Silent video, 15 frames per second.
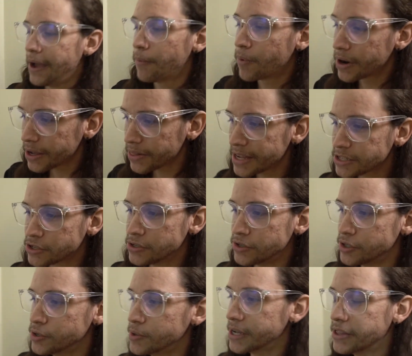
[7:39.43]
And what I like to
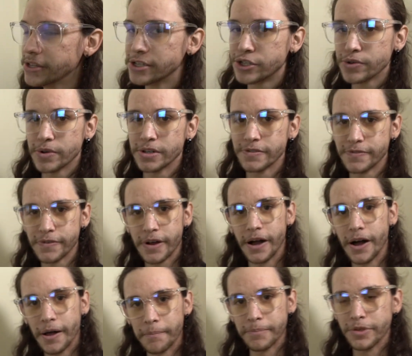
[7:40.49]
do in these sort of,
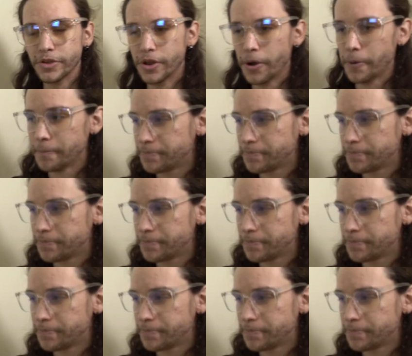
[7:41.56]
um, you know,